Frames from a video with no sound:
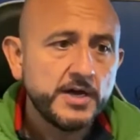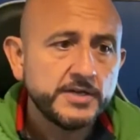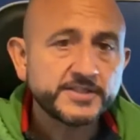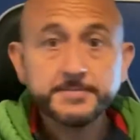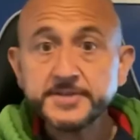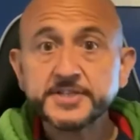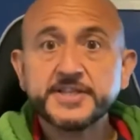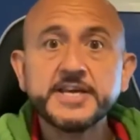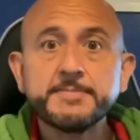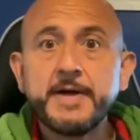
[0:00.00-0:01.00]
Something to
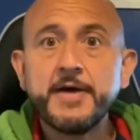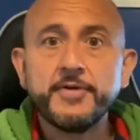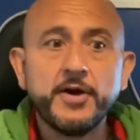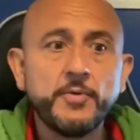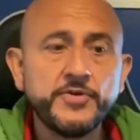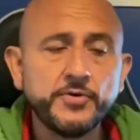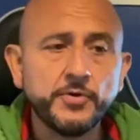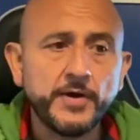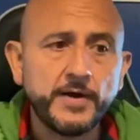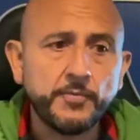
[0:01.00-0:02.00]
think about though when
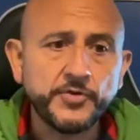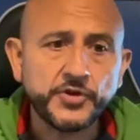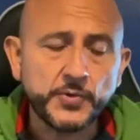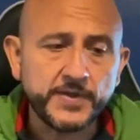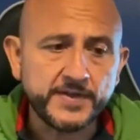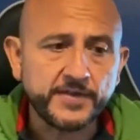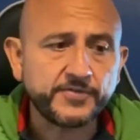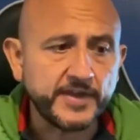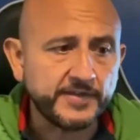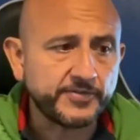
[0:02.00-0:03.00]
you're doing this
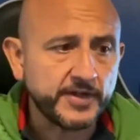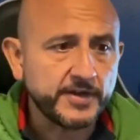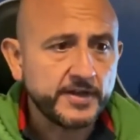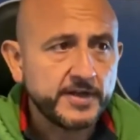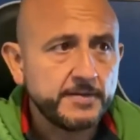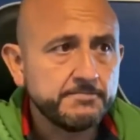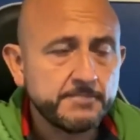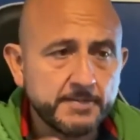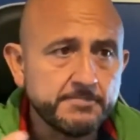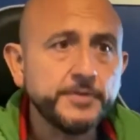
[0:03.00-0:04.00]
is that
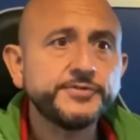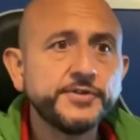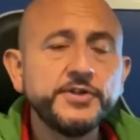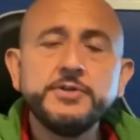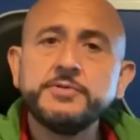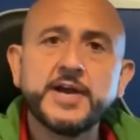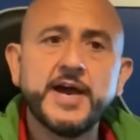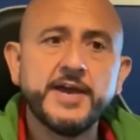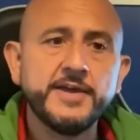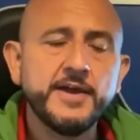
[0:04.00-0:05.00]
most of the
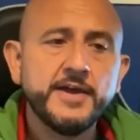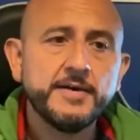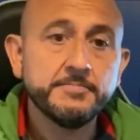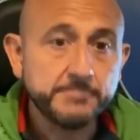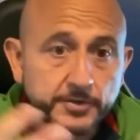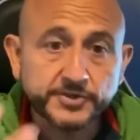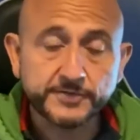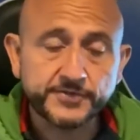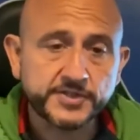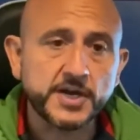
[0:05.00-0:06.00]
UK, and most of
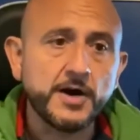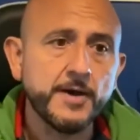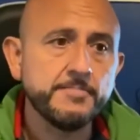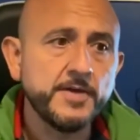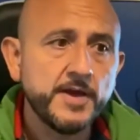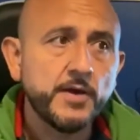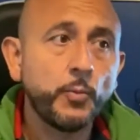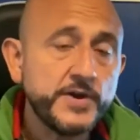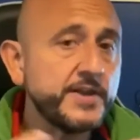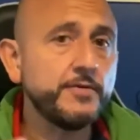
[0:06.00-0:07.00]
the time,
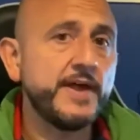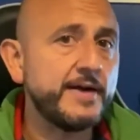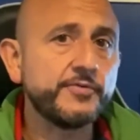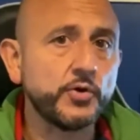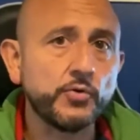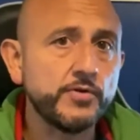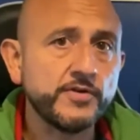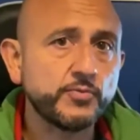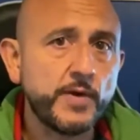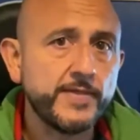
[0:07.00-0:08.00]
we don't have
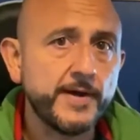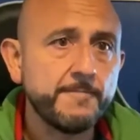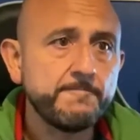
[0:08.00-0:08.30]
glorious weather.